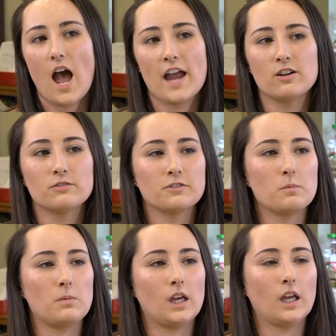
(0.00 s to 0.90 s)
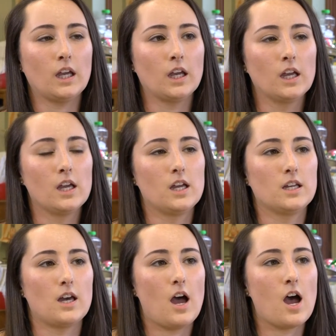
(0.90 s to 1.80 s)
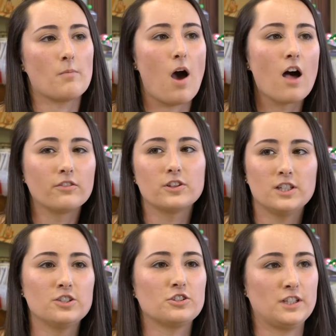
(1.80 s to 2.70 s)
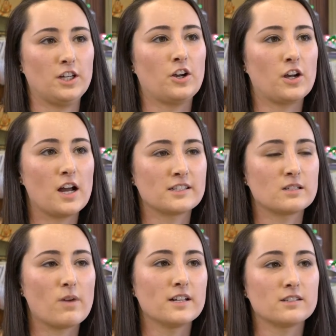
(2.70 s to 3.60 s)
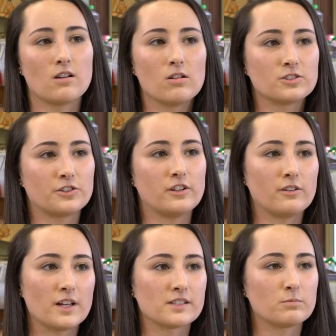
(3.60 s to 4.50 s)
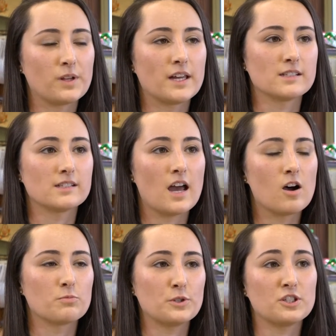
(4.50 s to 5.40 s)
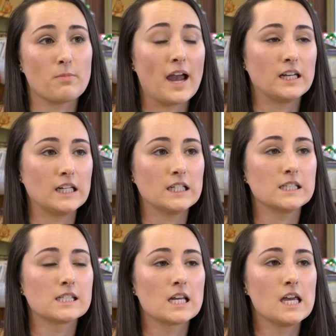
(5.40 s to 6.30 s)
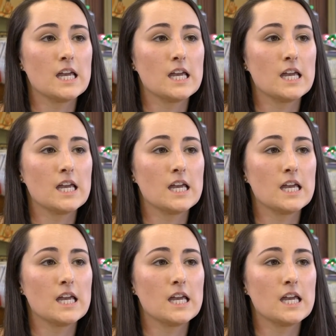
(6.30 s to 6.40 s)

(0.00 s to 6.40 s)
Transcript: I know for me, um, all of the teachers here customized and altered their lesson plans to help reach my needs.